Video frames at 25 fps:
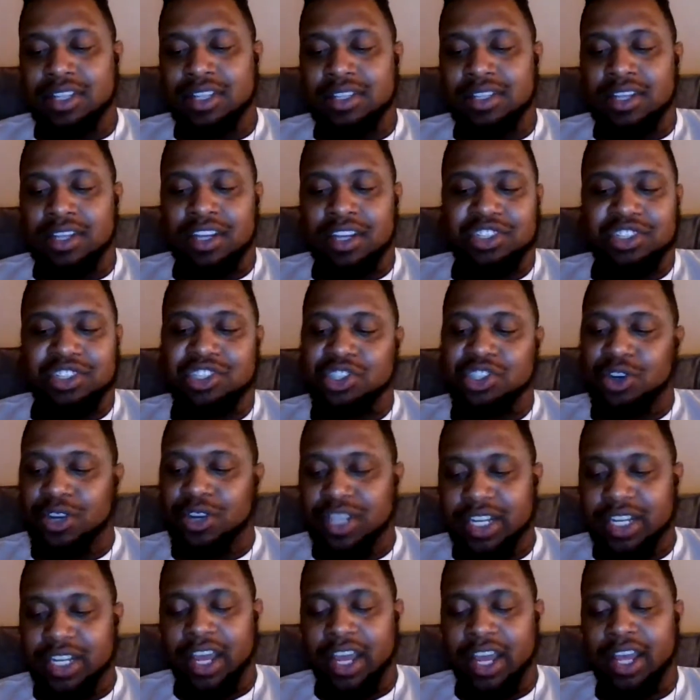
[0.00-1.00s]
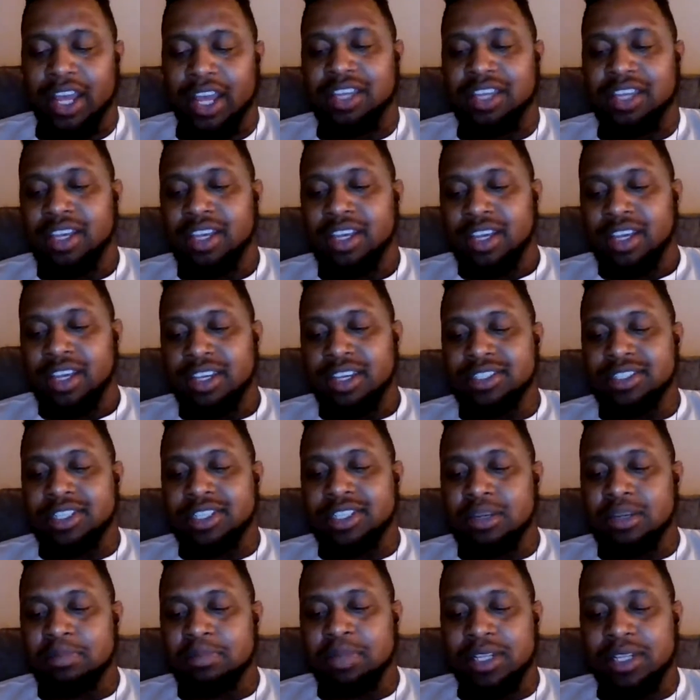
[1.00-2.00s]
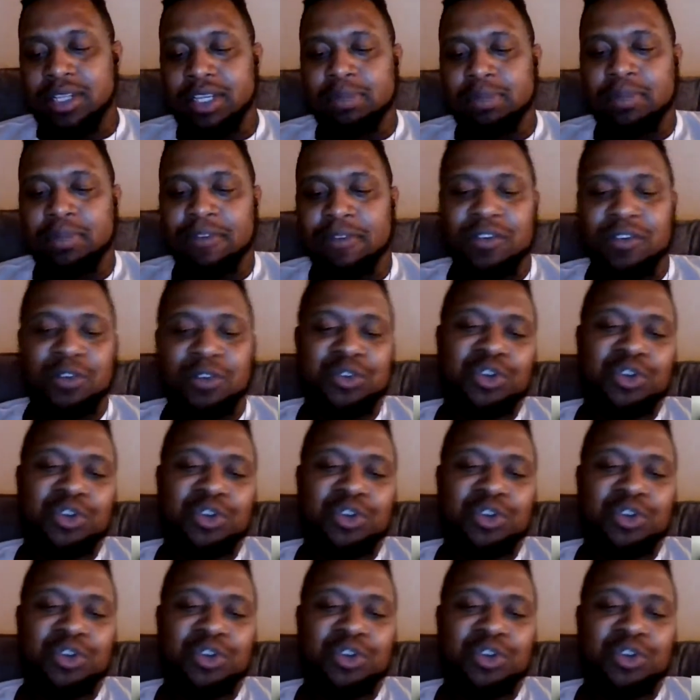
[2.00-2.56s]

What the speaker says: Nothing short of that. He's a complete buffoon.